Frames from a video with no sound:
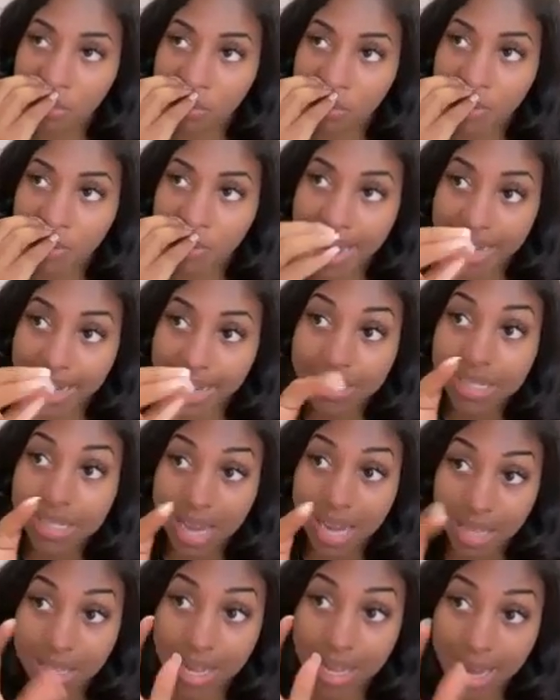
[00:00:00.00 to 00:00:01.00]
when I
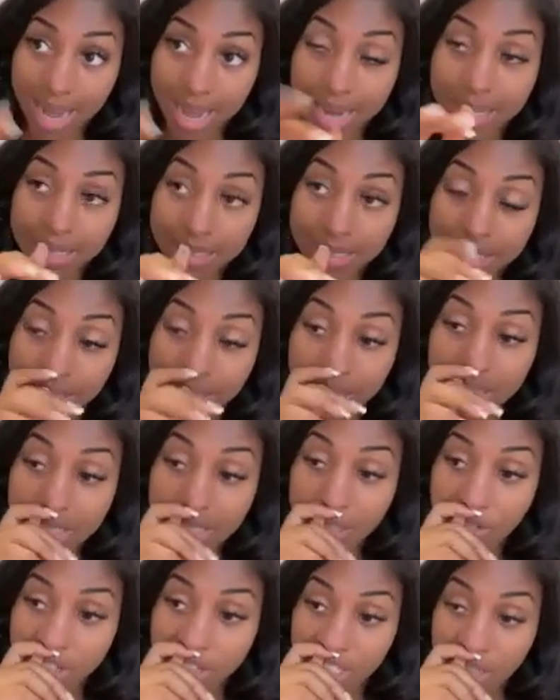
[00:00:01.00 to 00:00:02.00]
decided that I need to get
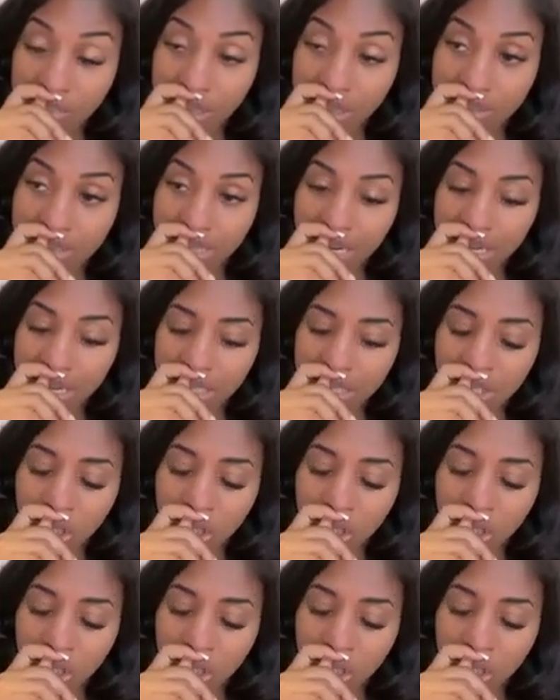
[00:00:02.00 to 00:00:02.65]
serious about dating.